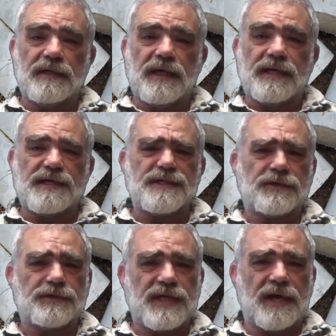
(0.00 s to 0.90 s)
and as you
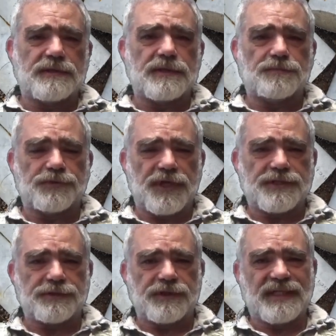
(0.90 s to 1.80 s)
go down the
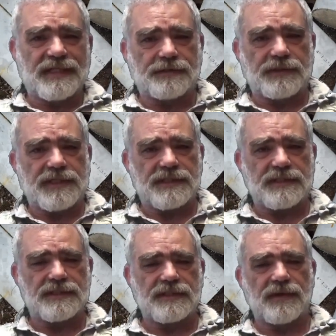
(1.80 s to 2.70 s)
pressure
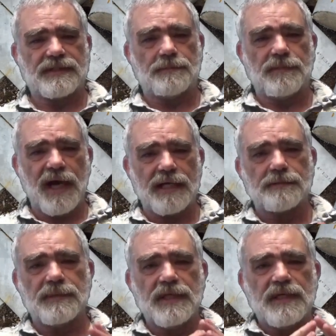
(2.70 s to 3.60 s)
increases. So at the
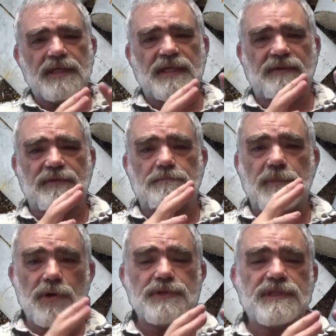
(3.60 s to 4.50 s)
bottom you'd have the
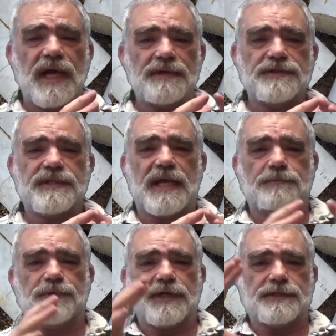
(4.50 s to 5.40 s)
most hydrostatic
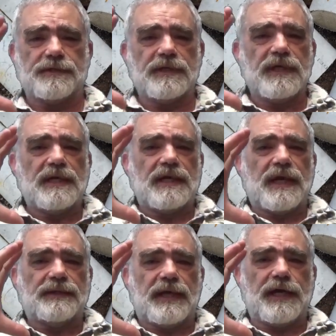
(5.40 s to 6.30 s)
pressure,
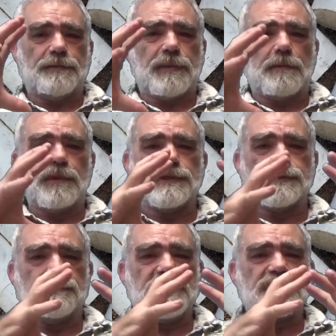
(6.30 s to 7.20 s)
and the air bubbles
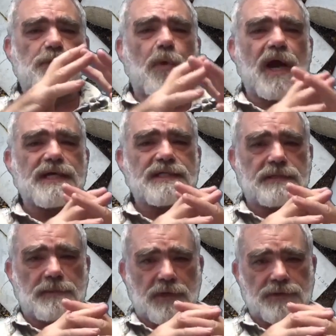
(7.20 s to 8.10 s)
would be squashed
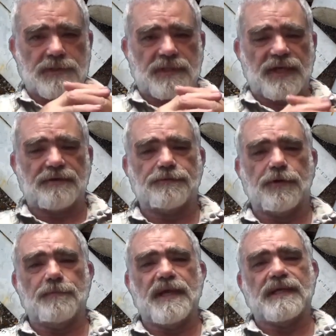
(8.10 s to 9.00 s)
the most,
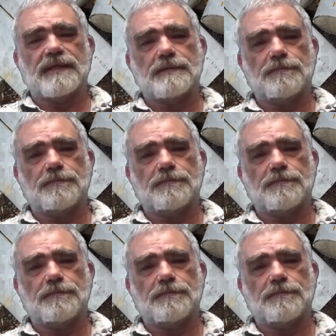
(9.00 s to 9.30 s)
therefore making the